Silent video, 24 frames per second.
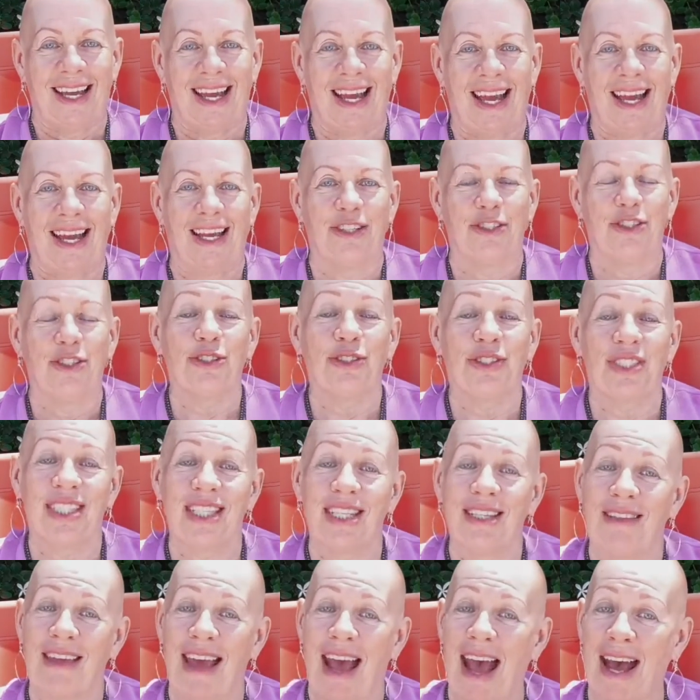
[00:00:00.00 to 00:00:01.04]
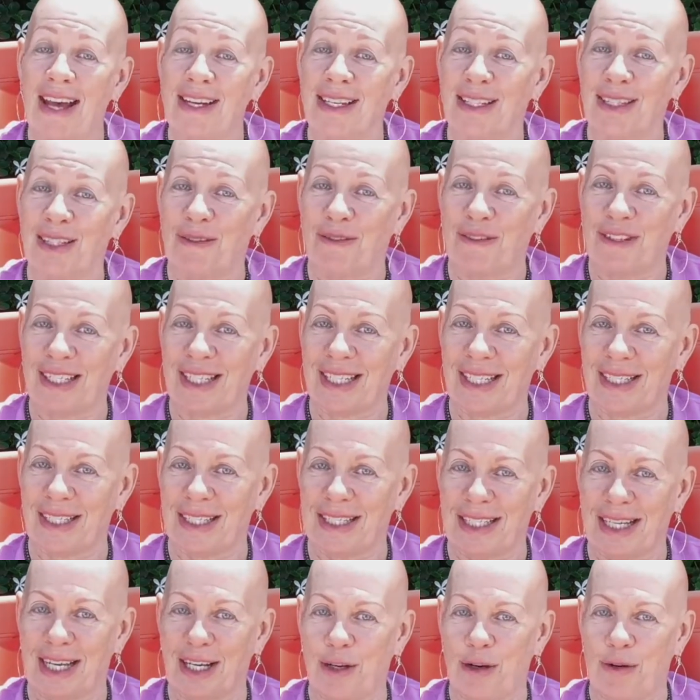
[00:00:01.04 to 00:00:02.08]
And you'll see that in the
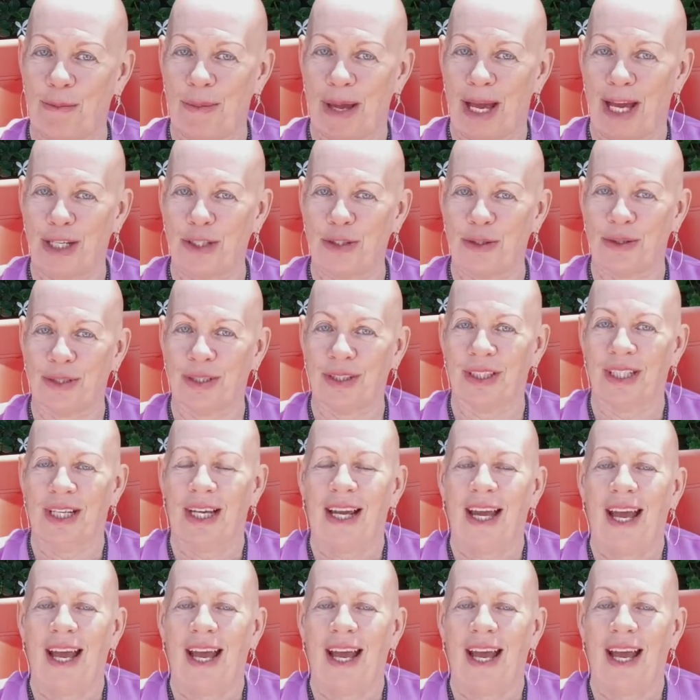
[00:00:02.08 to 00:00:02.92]
Facilitator Manual.